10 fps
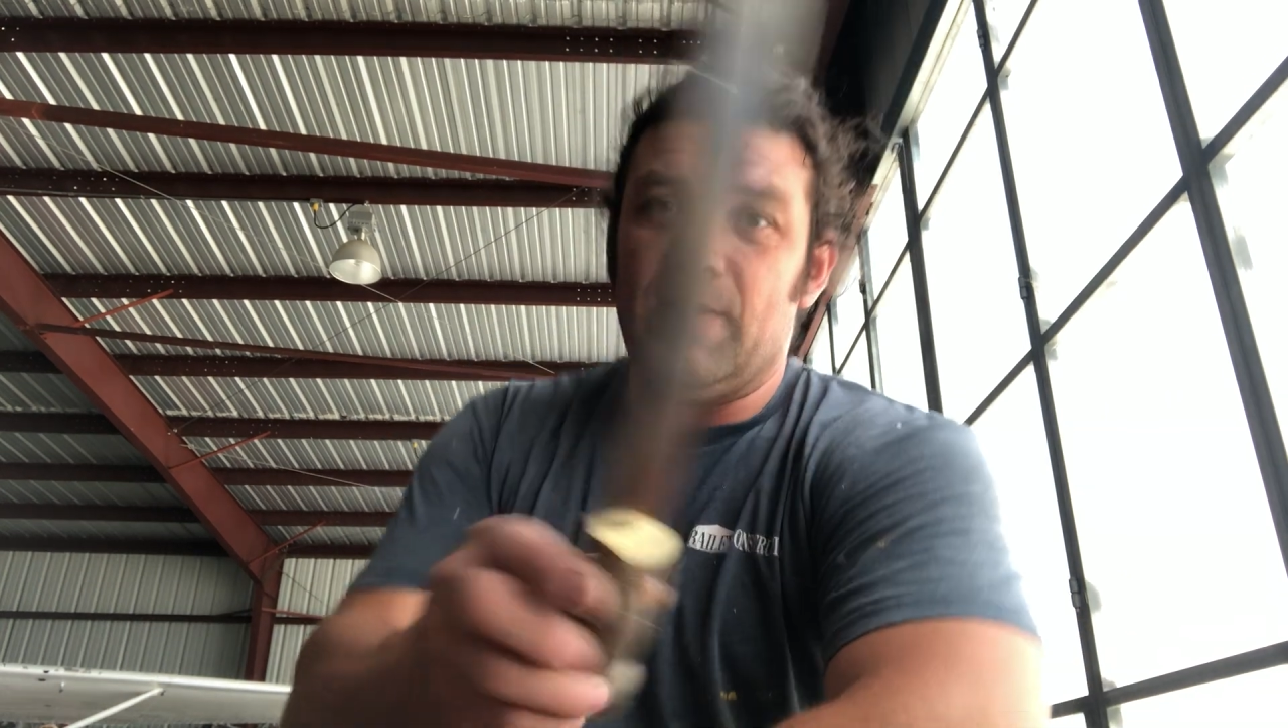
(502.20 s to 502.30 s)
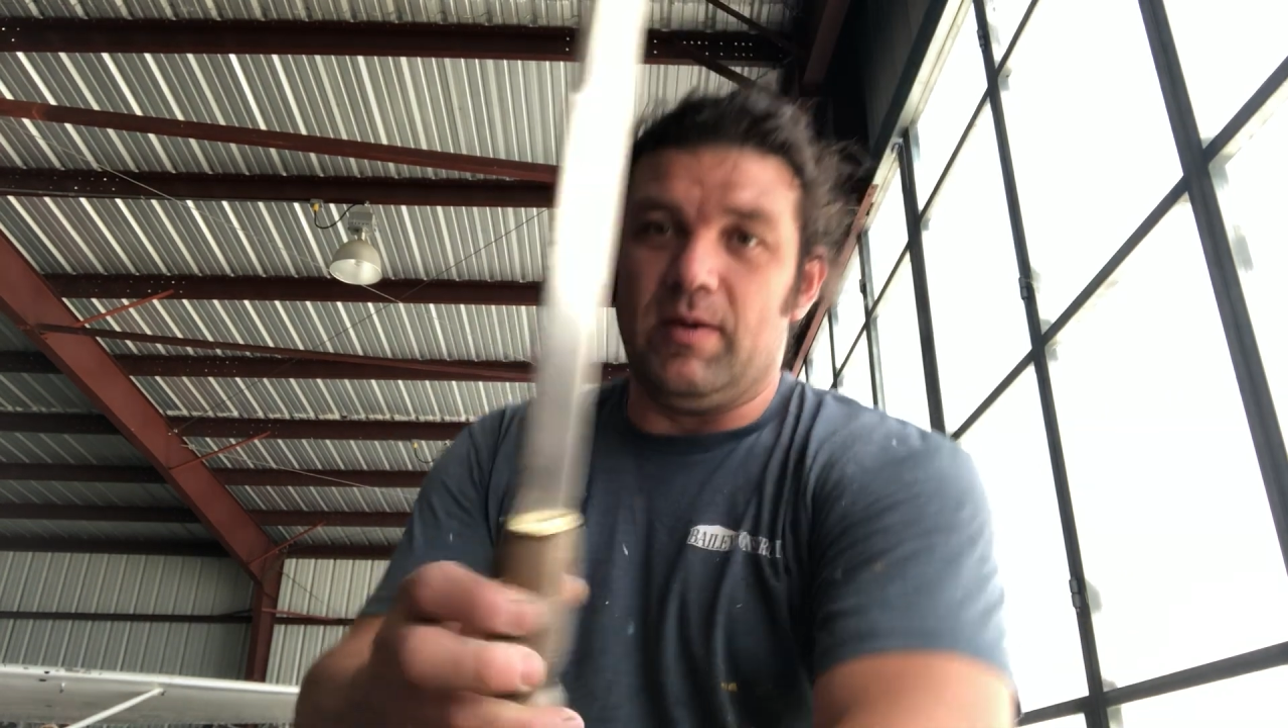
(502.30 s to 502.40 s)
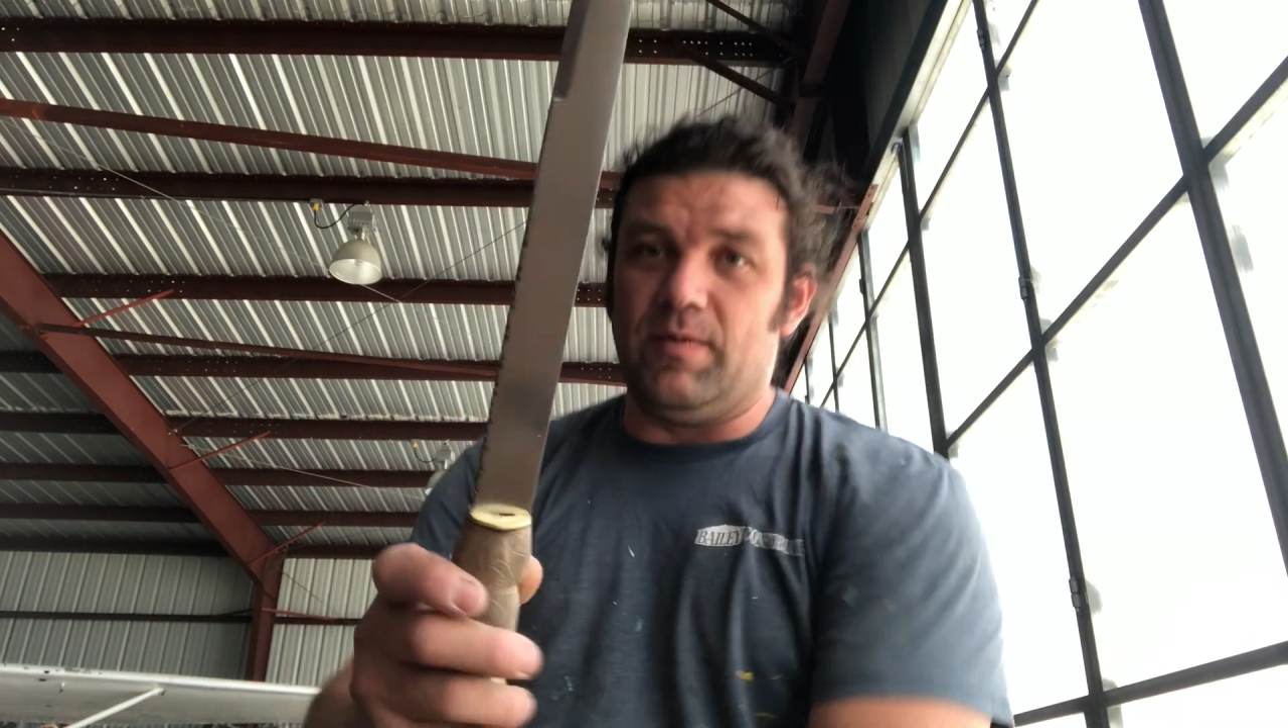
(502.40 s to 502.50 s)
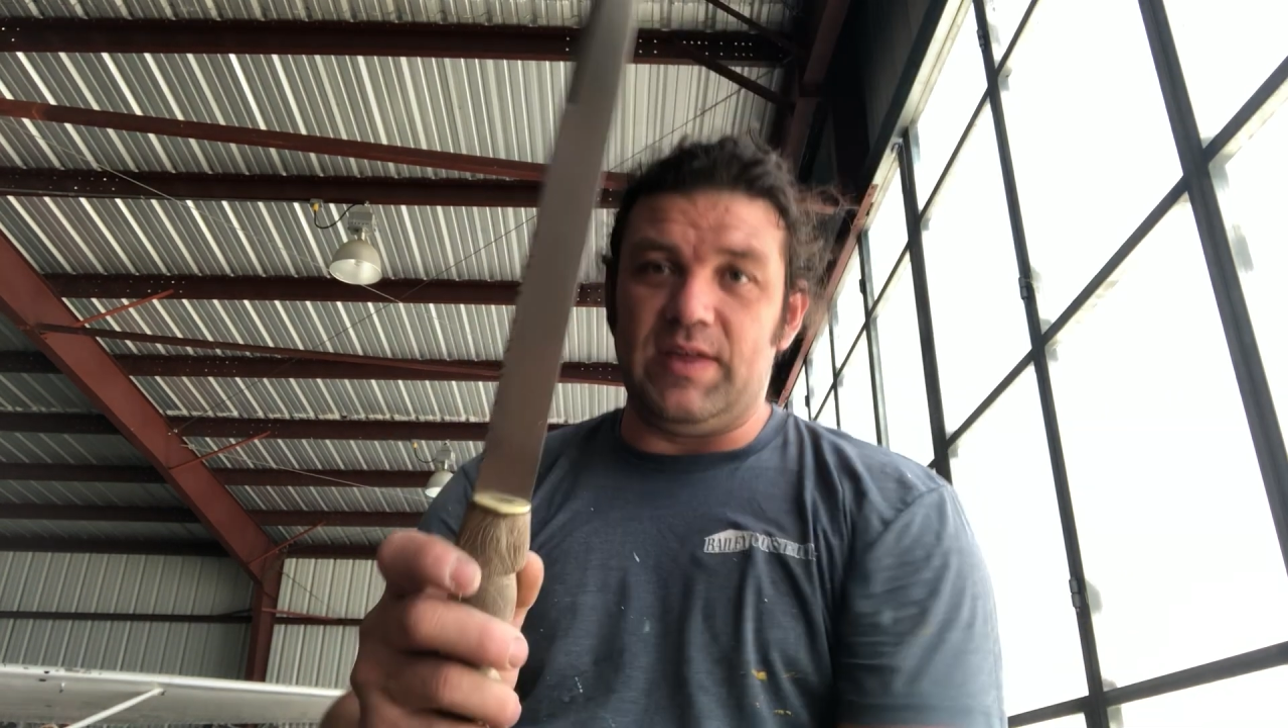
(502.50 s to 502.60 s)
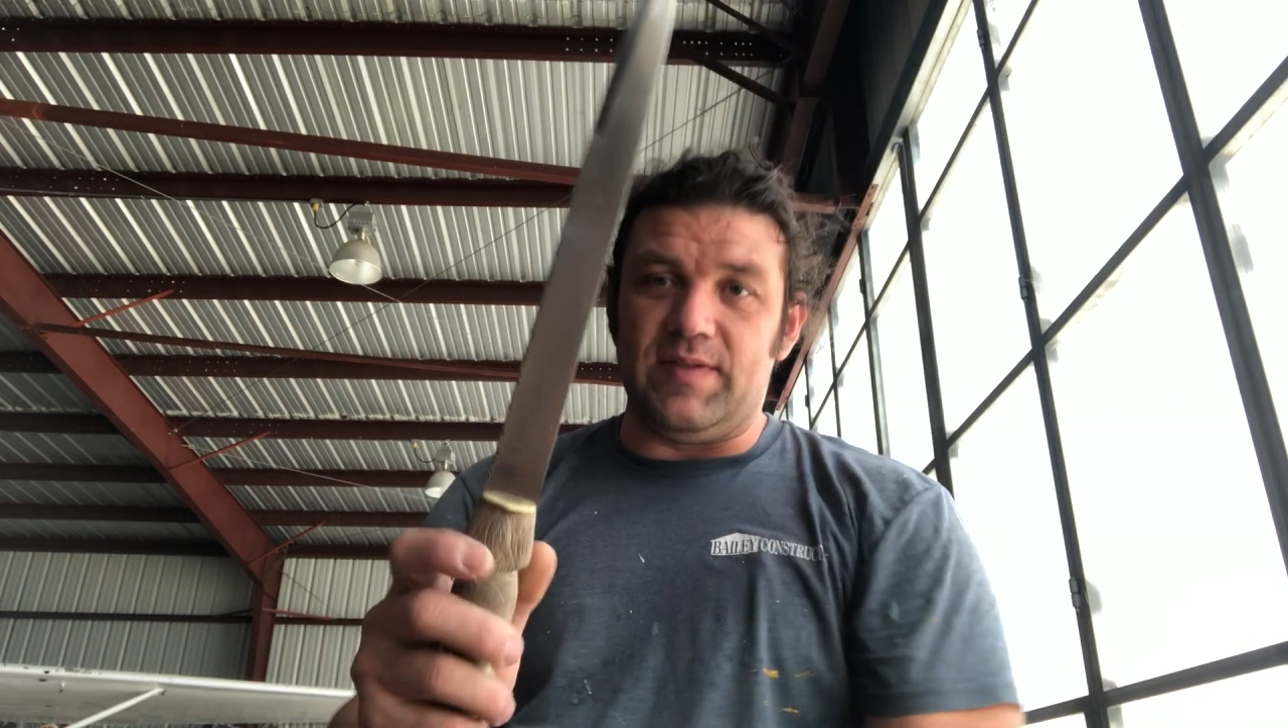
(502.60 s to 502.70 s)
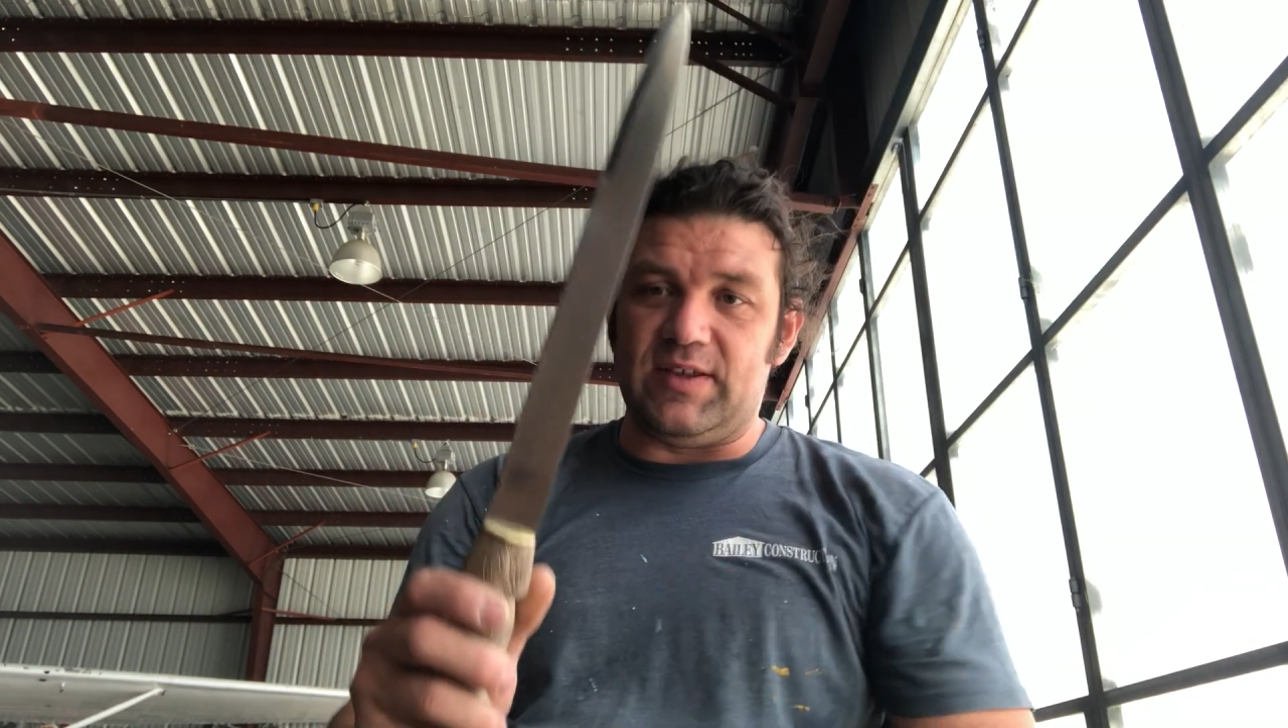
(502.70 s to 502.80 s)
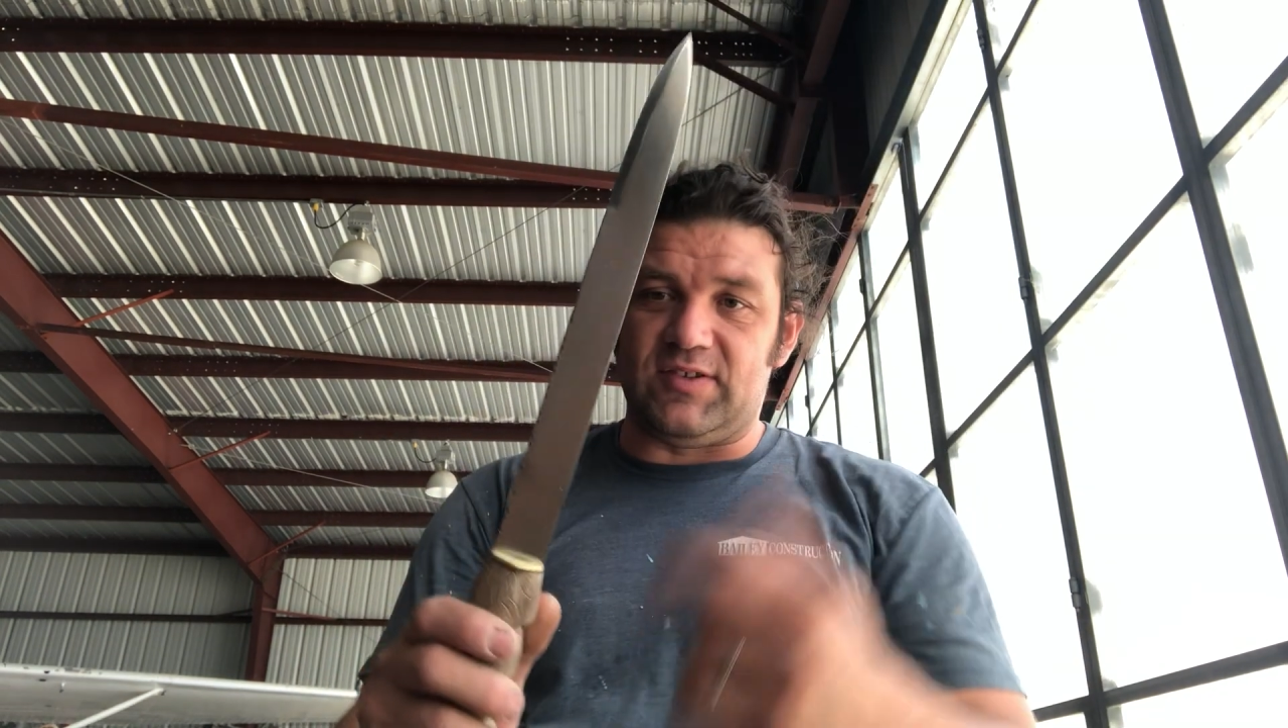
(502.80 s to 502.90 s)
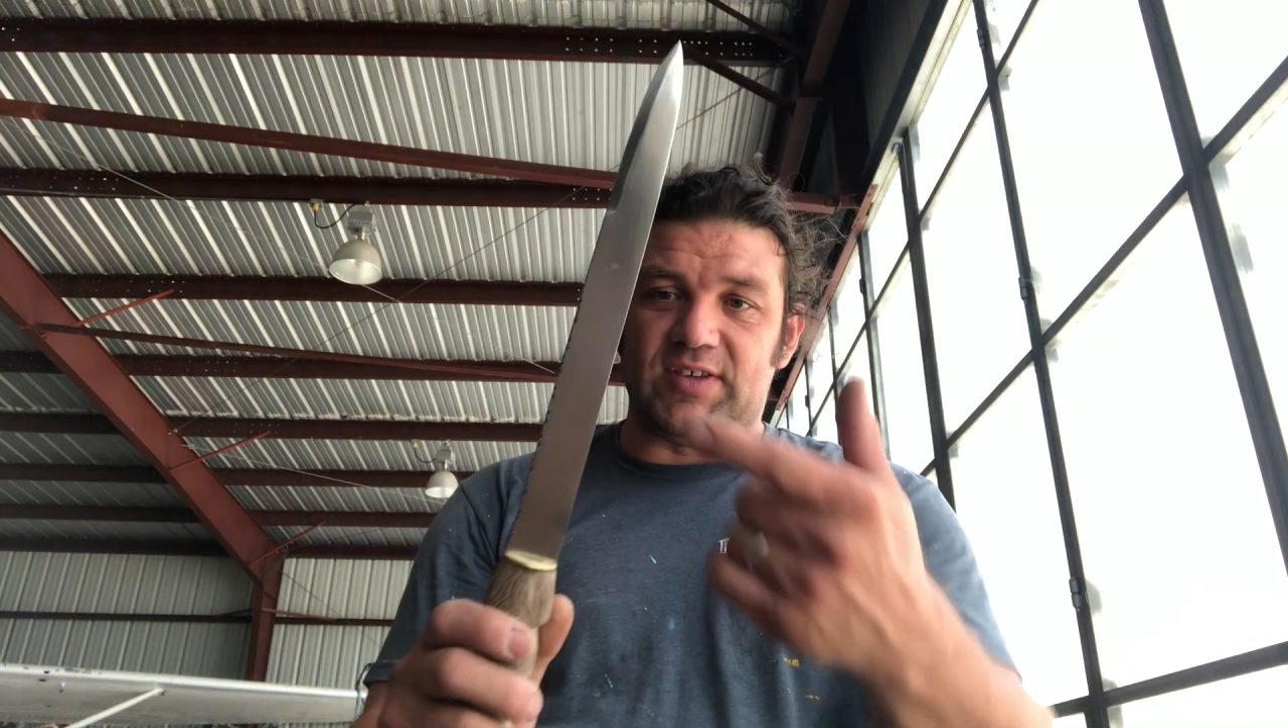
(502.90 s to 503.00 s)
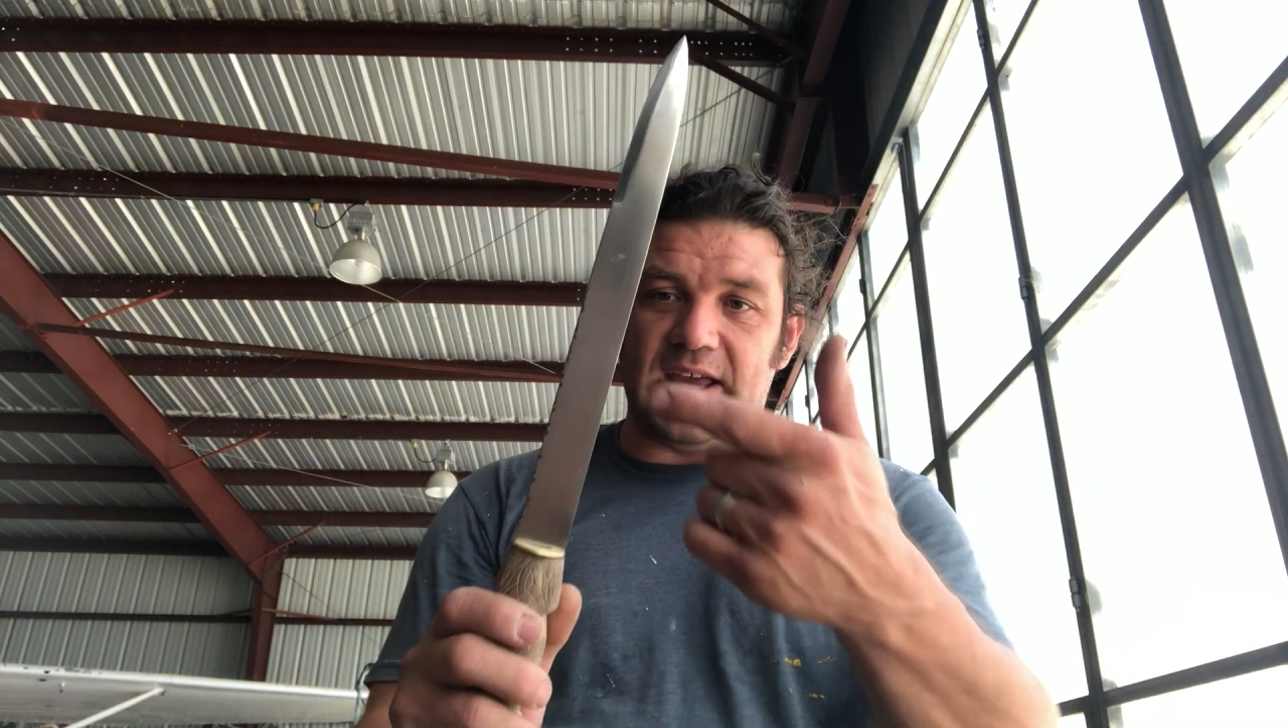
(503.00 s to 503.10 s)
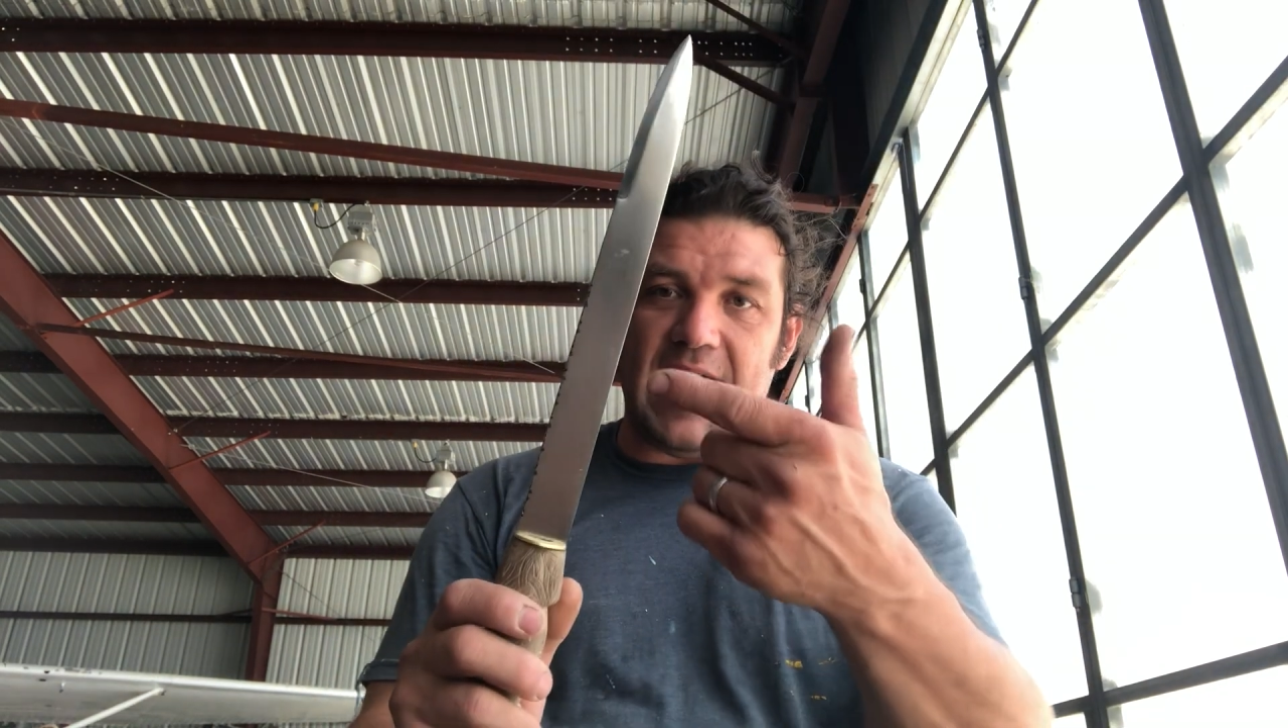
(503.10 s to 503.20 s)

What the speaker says: This is like